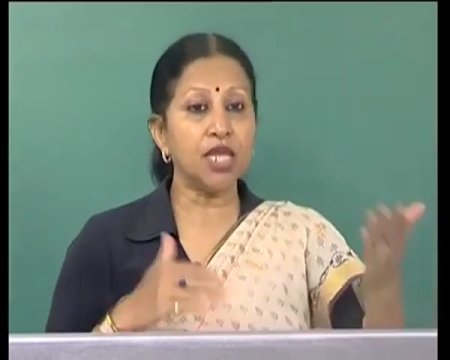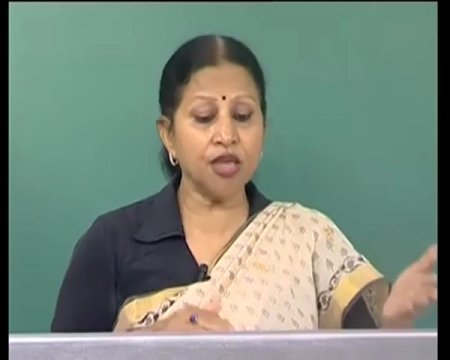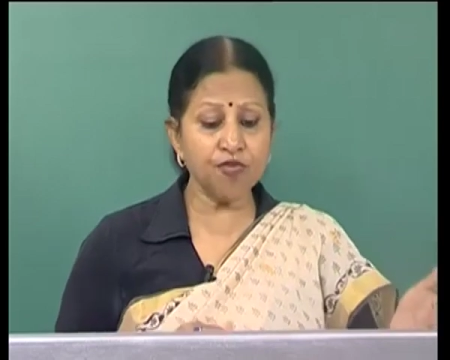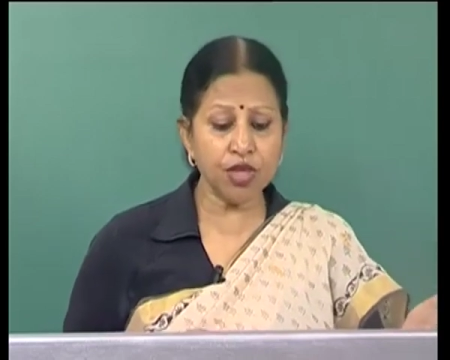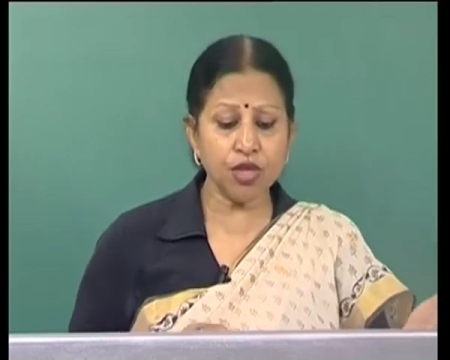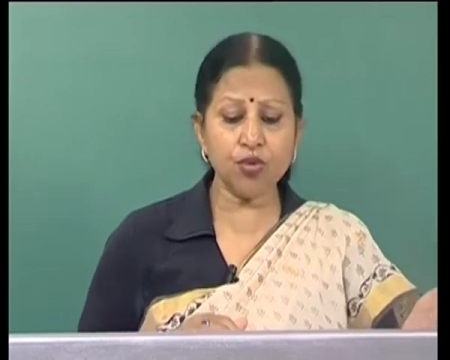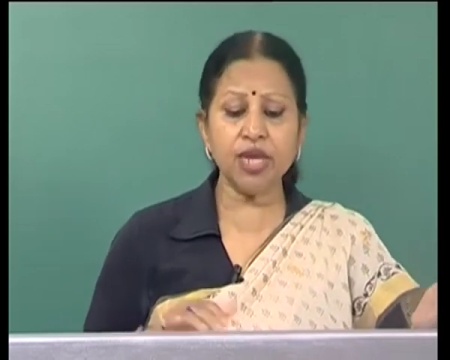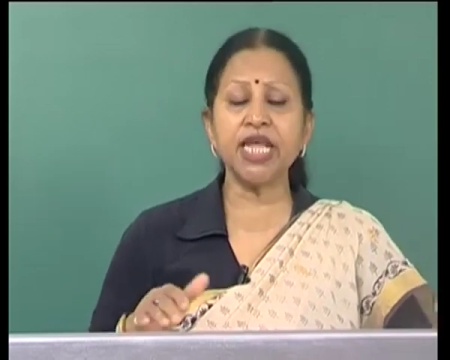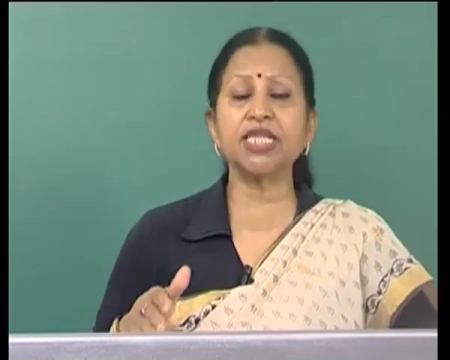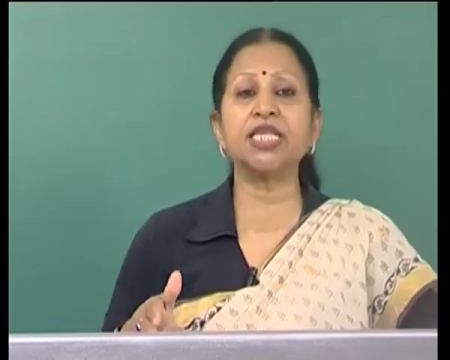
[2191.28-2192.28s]
Giving you
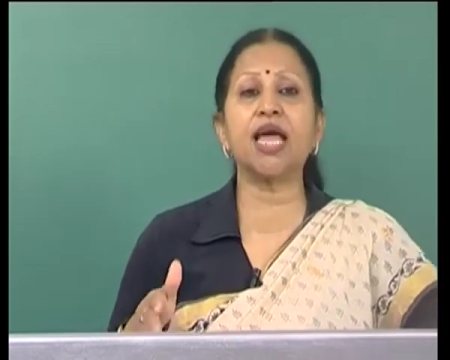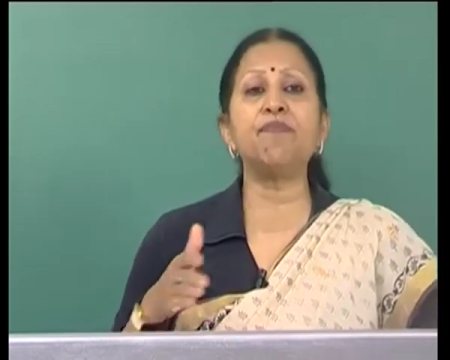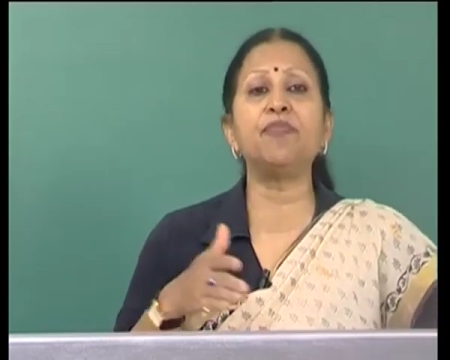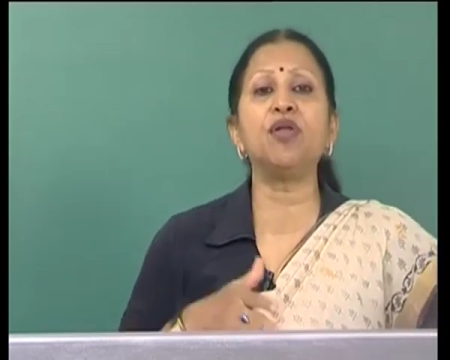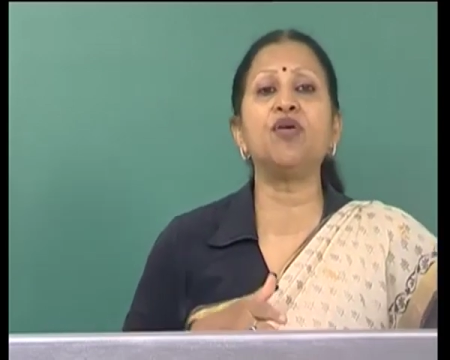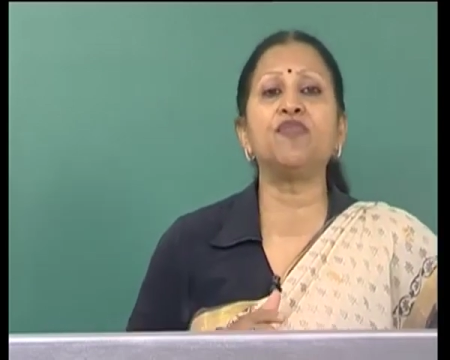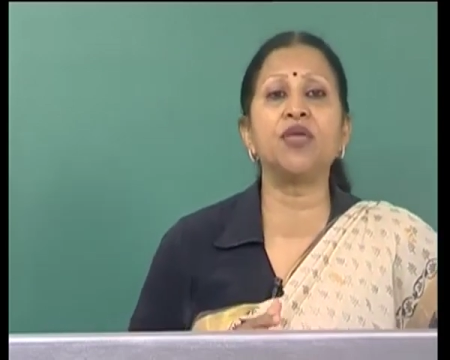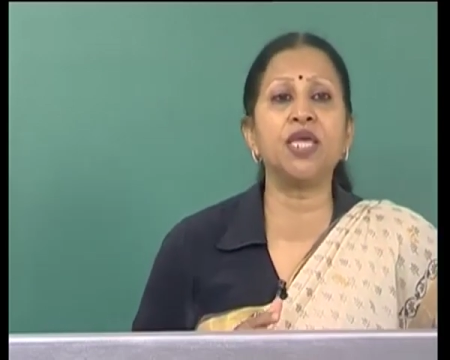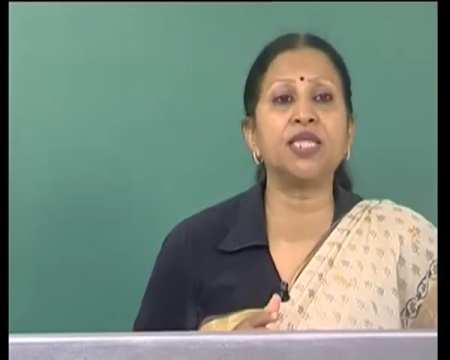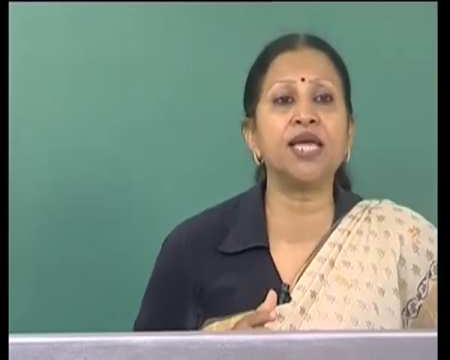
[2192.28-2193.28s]
an example of
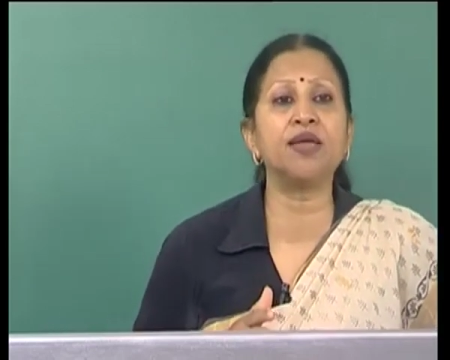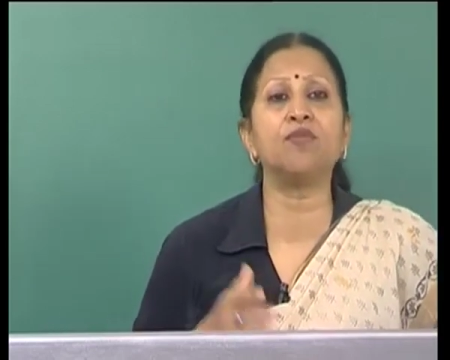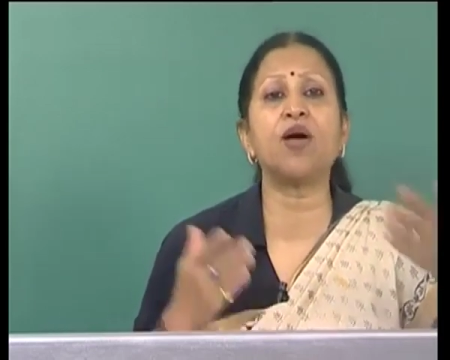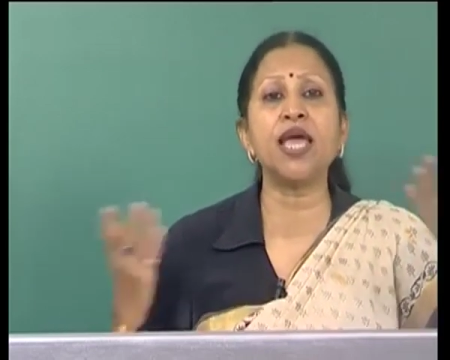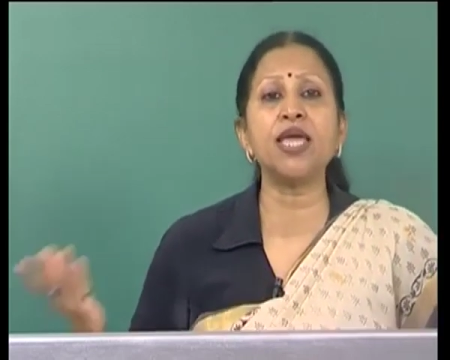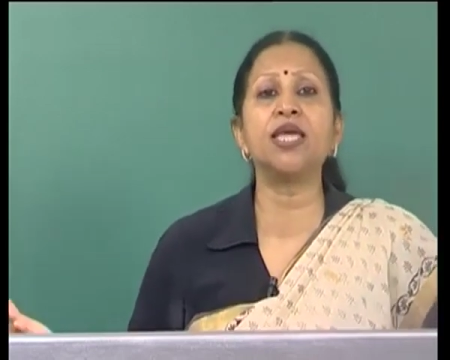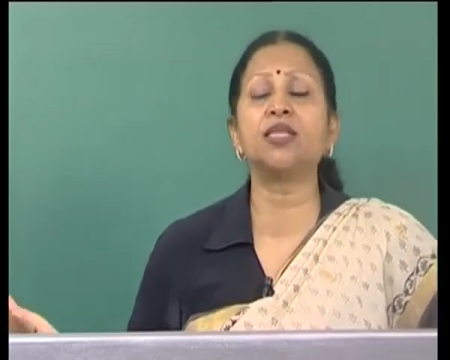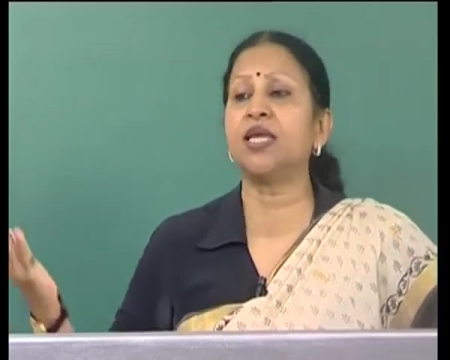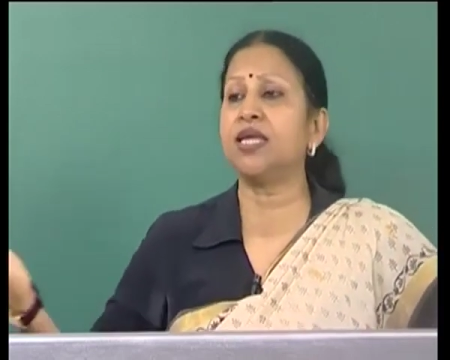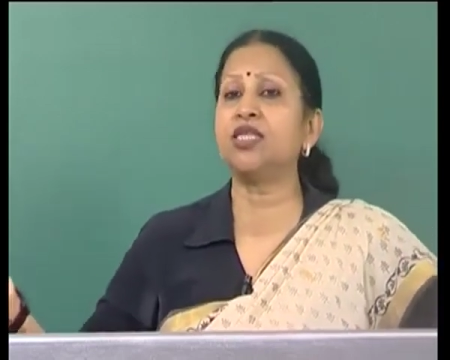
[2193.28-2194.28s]
ethane, why
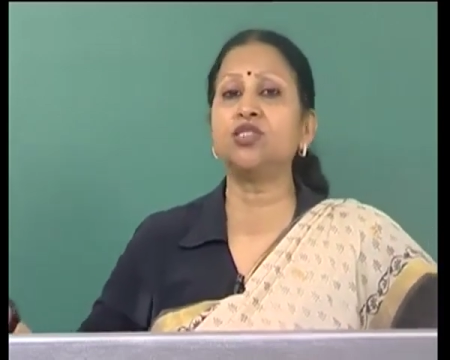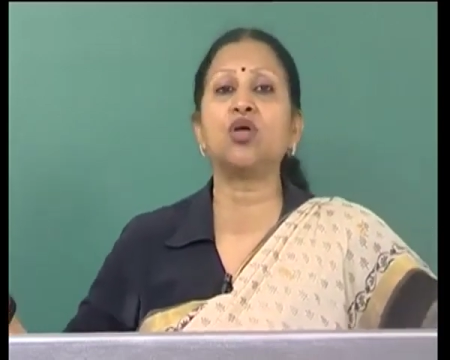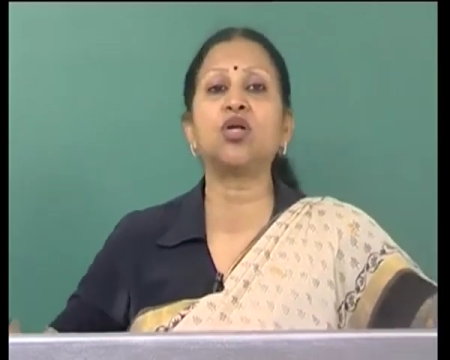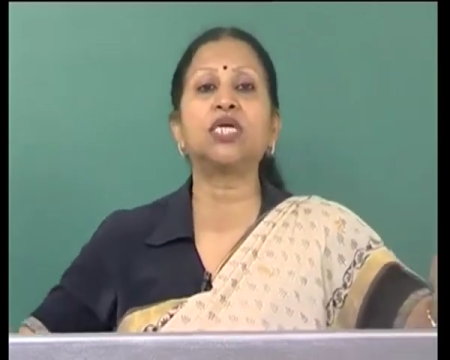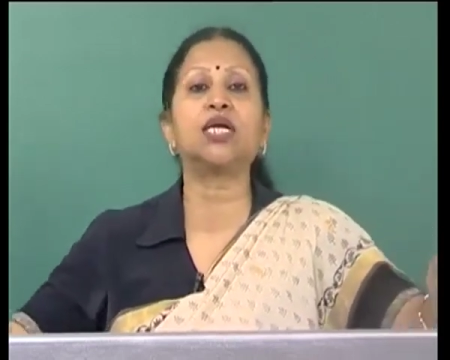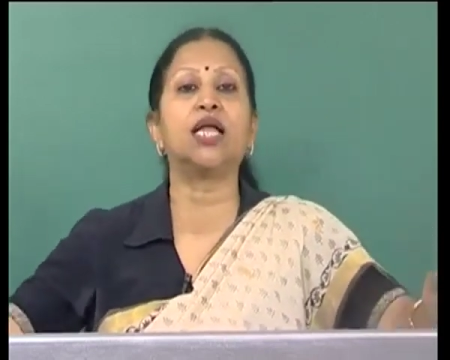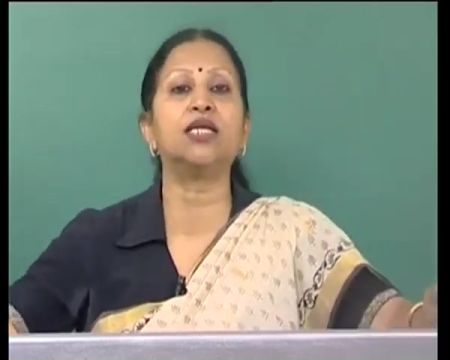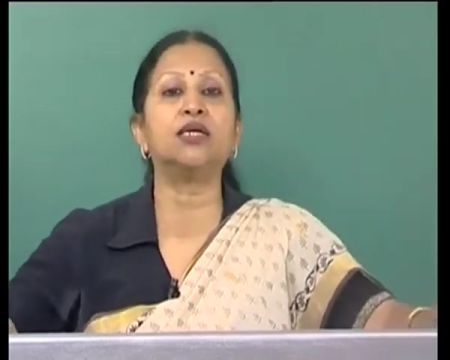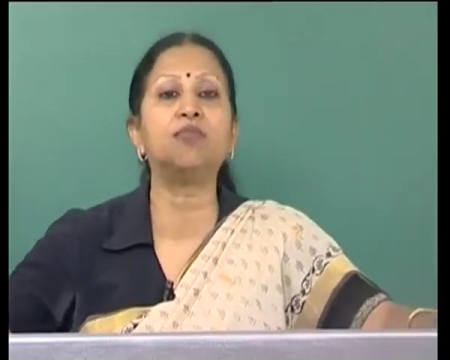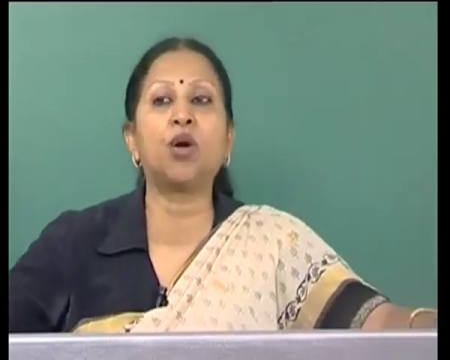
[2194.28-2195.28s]
ethane is not a
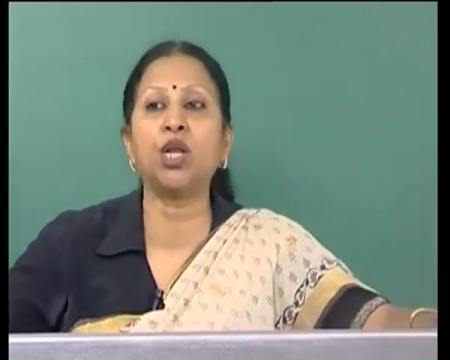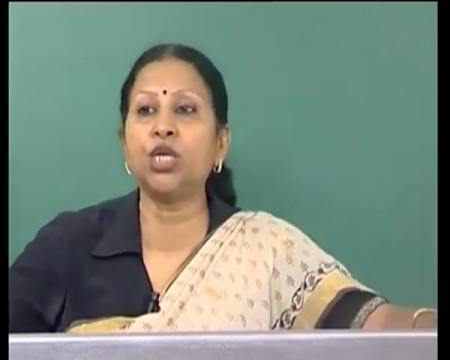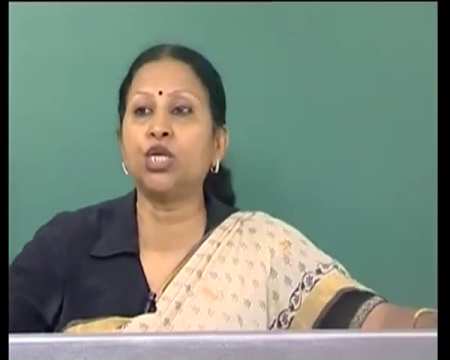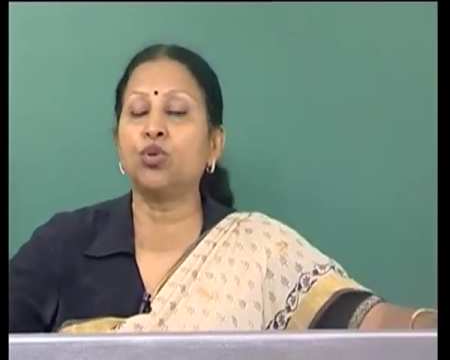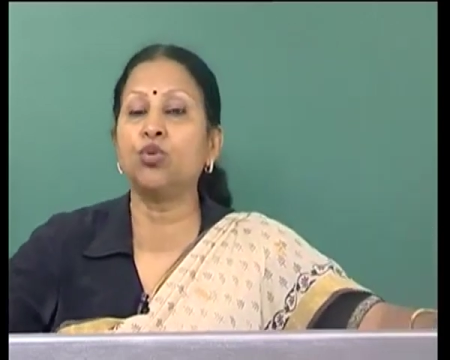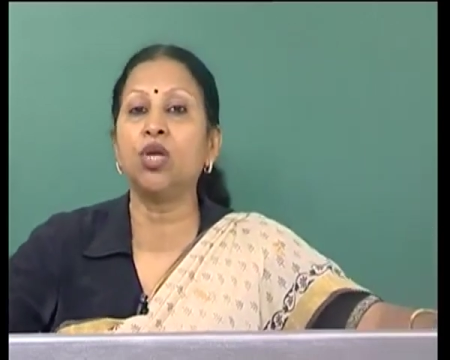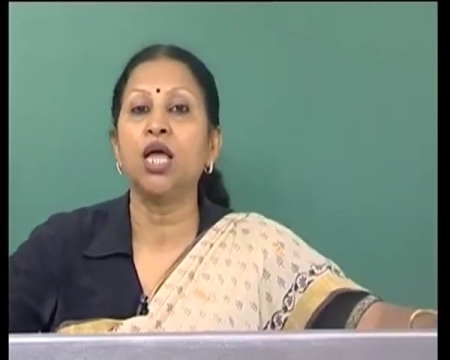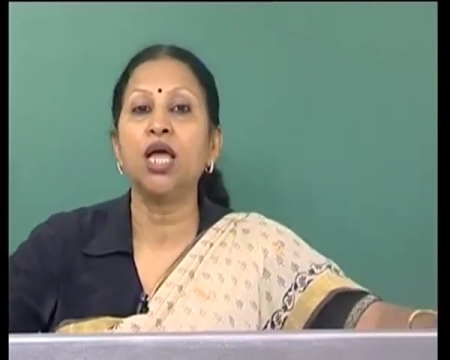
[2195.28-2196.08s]
colored molecule?